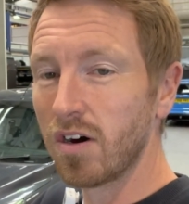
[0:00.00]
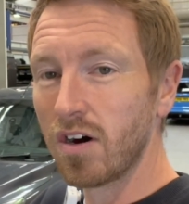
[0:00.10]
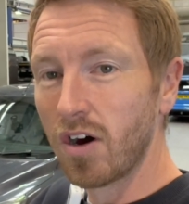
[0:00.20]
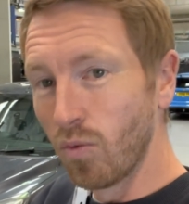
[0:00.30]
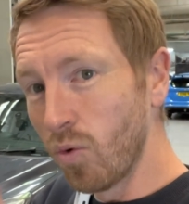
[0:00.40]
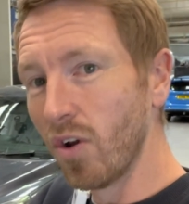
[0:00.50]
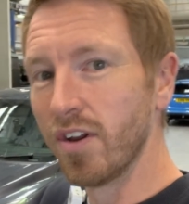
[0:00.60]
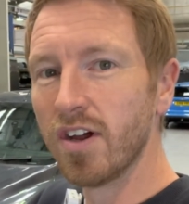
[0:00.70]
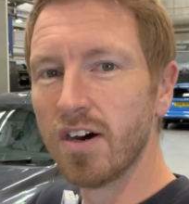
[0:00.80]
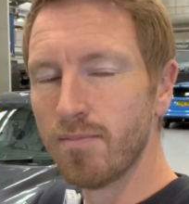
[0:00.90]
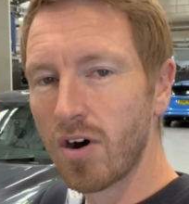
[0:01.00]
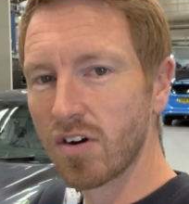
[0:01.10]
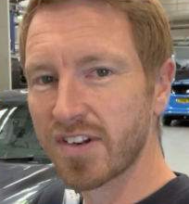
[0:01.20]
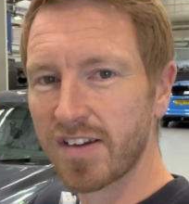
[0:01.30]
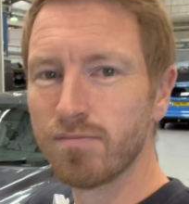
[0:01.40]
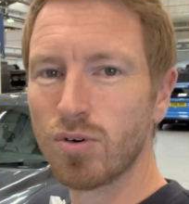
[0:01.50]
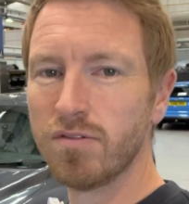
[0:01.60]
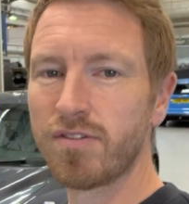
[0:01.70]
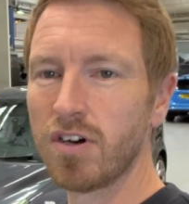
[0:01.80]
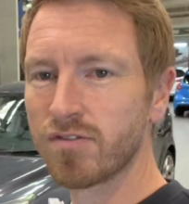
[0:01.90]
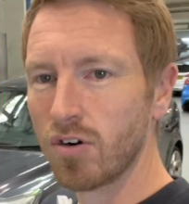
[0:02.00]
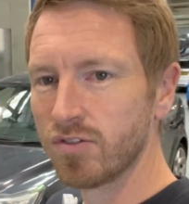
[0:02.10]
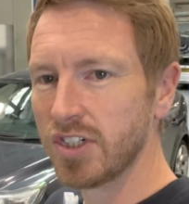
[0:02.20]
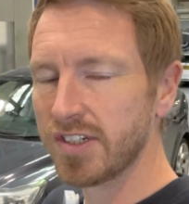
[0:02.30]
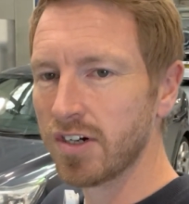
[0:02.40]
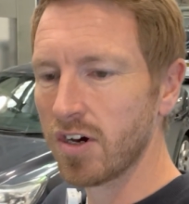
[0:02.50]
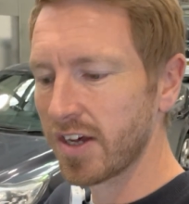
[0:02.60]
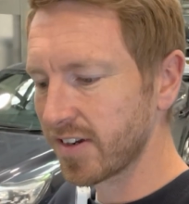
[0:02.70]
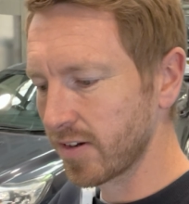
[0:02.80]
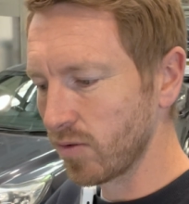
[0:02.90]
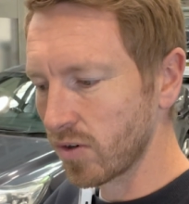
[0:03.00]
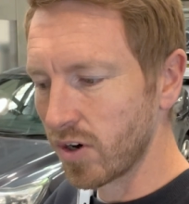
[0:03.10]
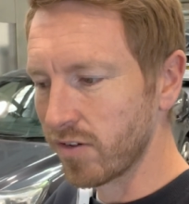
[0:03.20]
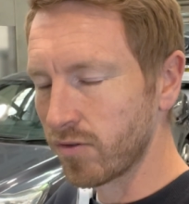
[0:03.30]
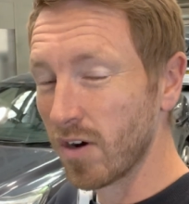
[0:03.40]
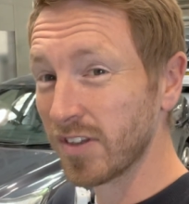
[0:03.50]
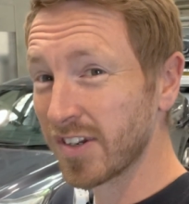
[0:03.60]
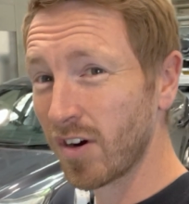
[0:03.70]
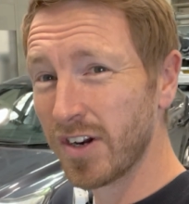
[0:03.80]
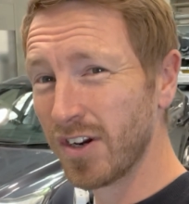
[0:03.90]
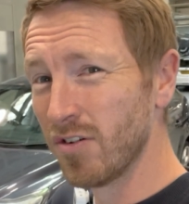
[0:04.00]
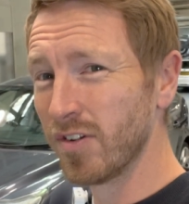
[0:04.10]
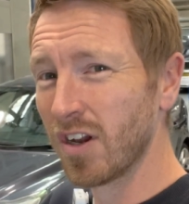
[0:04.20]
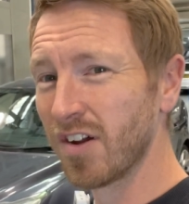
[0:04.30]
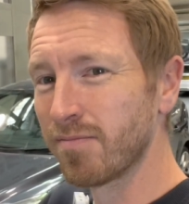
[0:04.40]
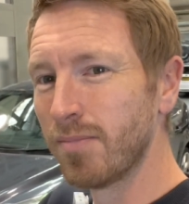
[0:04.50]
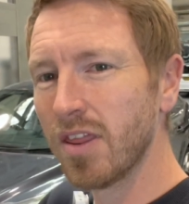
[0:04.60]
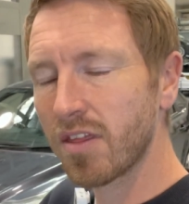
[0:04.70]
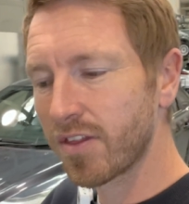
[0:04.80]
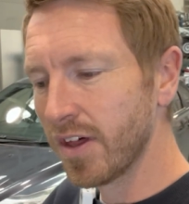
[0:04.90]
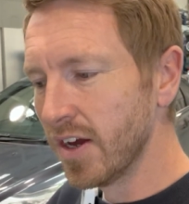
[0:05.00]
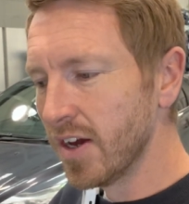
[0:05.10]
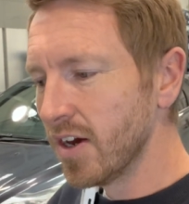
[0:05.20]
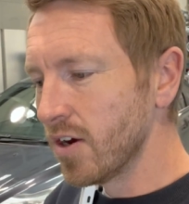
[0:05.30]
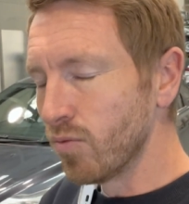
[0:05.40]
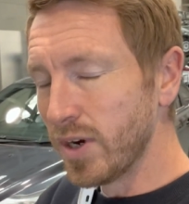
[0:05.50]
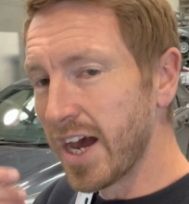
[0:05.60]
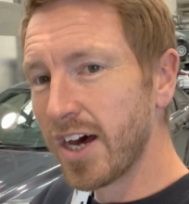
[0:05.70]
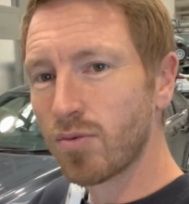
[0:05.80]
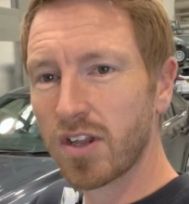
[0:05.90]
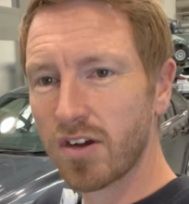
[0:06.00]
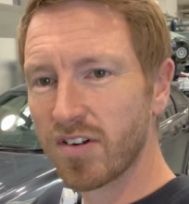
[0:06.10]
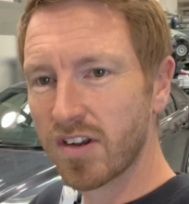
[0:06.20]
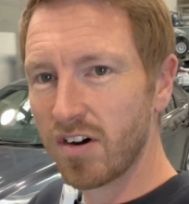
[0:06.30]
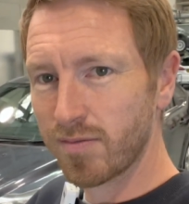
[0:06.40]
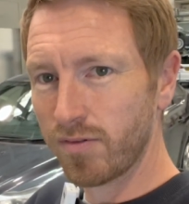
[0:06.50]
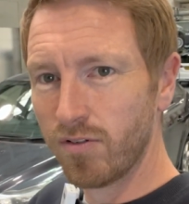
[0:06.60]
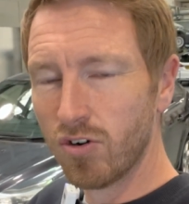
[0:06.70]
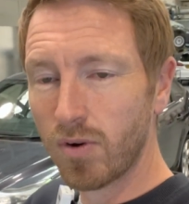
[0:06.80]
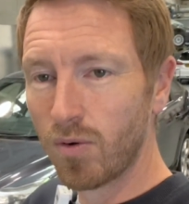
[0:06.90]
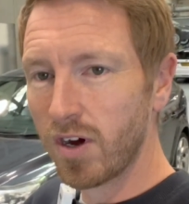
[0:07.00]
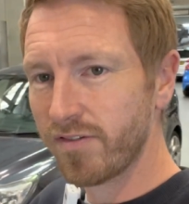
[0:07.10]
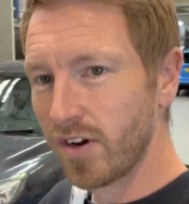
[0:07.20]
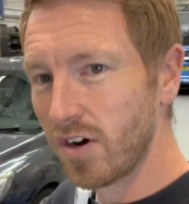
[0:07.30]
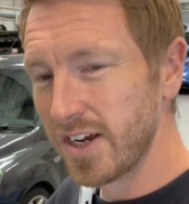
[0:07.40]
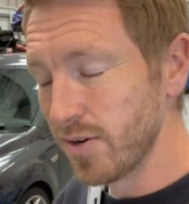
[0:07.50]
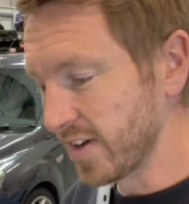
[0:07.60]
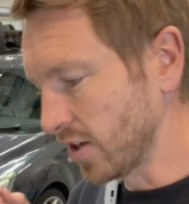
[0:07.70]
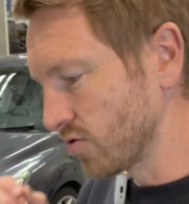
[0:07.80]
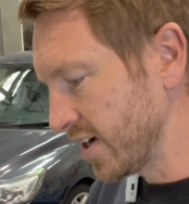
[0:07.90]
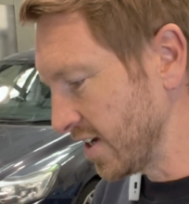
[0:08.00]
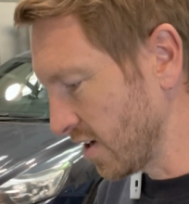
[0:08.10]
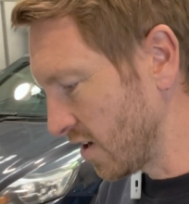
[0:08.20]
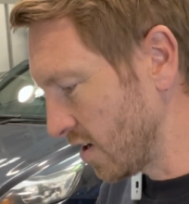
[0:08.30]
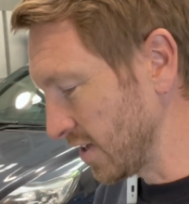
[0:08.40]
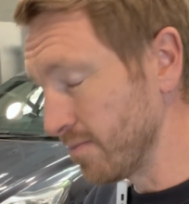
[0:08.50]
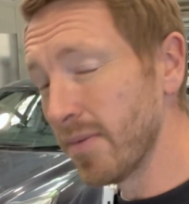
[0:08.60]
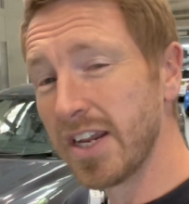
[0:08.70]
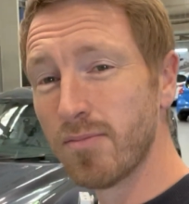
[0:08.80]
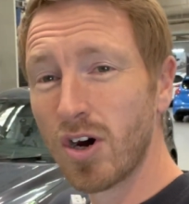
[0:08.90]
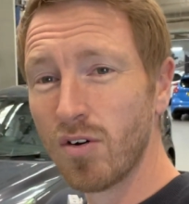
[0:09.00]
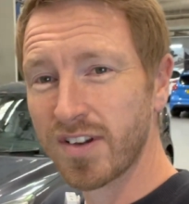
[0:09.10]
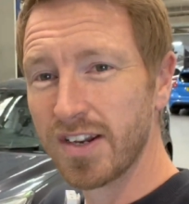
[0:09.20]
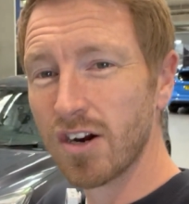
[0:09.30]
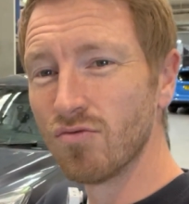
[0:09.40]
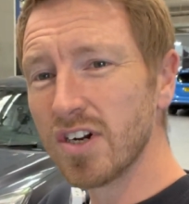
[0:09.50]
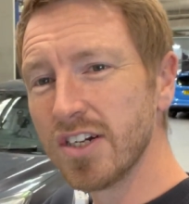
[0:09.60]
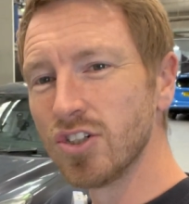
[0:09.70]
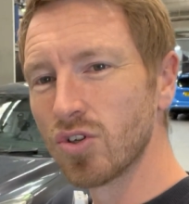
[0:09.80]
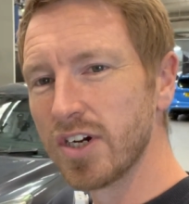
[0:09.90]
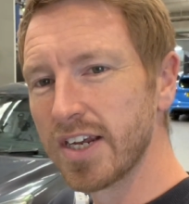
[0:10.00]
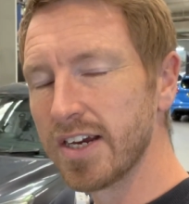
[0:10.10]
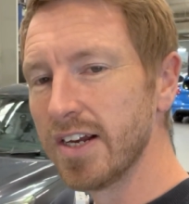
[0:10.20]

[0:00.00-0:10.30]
I want a Mark 7.5 Golf GTI. That's kind of what I've decided over the last month. We had one of those cars before, my wife and I. It was a great car, did many miles in it. I really enjoyed it.